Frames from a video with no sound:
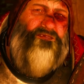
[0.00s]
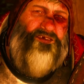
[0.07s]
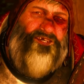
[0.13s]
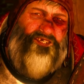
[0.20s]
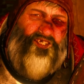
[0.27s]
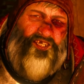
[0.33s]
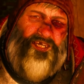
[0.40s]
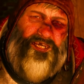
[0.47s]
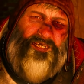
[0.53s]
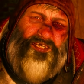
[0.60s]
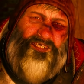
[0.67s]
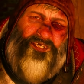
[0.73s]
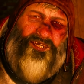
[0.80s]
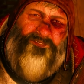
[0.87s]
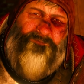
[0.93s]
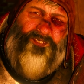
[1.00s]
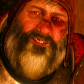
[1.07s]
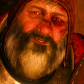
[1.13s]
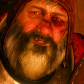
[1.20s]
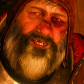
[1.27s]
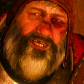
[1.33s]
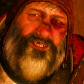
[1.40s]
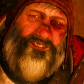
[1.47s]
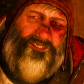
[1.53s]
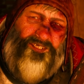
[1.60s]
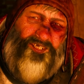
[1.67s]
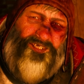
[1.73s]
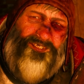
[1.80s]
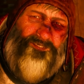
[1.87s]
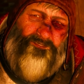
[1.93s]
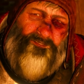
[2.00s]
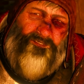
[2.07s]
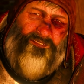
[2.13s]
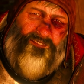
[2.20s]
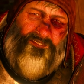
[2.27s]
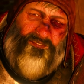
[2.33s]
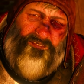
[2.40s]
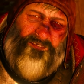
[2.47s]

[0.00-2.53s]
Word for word: That child had been my dream.